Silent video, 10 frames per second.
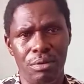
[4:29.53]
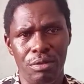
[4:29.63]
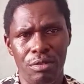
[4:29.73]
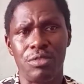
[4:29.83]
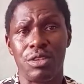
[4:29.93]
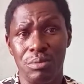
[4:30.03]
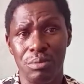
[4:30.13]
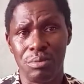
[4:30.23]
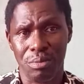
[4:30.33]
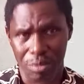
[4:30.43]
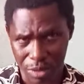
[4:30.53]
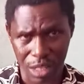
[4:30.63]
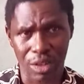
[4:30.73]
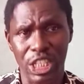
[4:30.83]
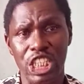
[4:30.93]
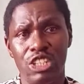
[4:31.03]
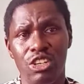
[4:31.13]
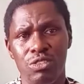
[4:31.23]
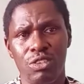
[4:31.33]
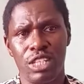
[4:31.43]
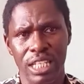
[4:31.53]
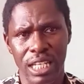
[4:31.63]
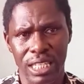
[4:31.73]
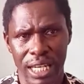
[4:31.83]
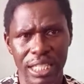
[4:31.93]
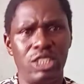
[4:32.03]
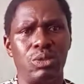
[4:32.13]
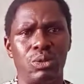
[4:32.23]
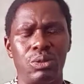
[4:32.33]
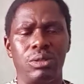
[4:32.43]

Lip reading: from the original Ford Kenya into